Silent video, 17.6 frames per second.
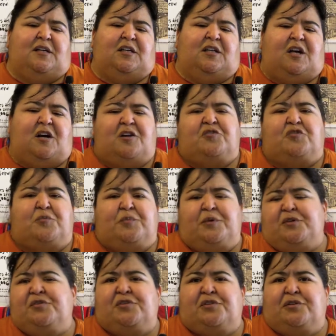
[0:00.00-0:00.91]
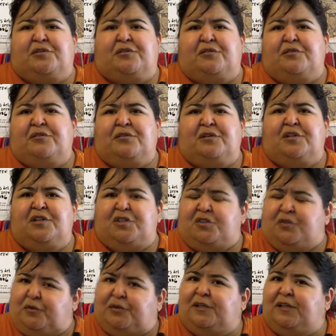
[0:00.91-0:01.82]
a contribution
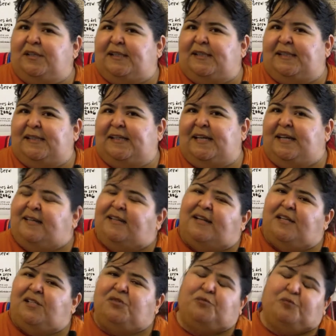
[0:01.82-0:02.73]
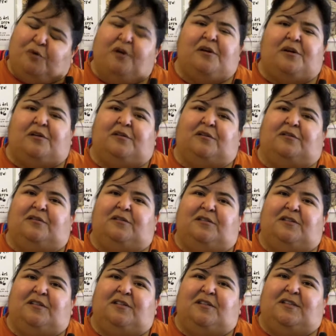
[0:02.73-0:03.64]
historically, and that's wrong.
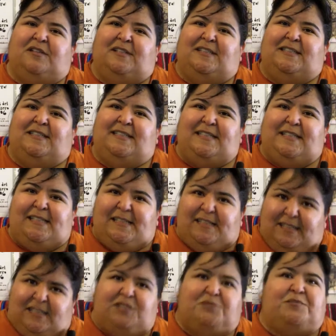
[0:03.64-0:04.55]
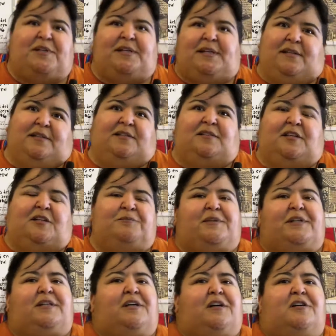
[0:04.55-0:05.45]
They did make a
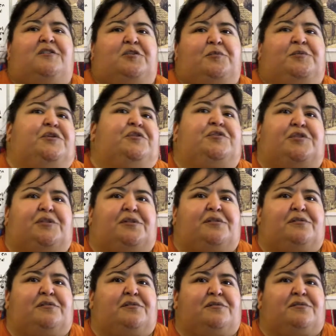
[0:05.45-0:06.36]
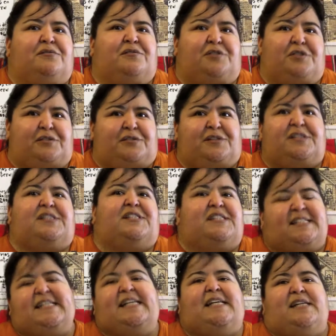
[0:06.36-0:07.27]
big contribution to this
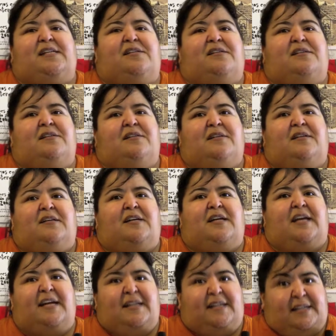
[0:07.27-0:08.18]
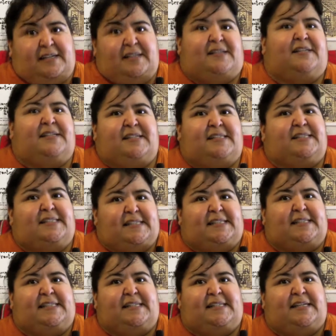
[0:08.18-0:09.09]
state and in this
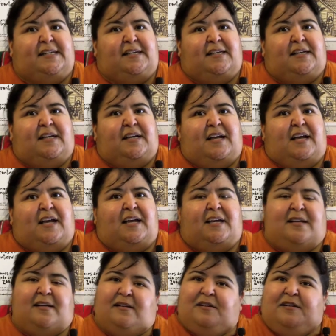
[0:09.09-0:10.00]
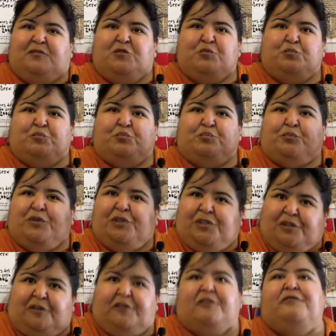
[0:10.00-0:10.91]
city. And
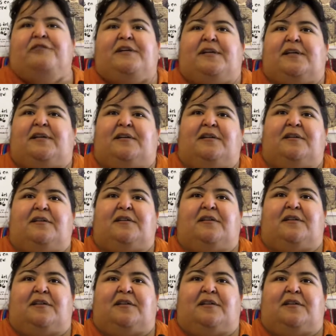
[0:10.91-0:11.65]
preserving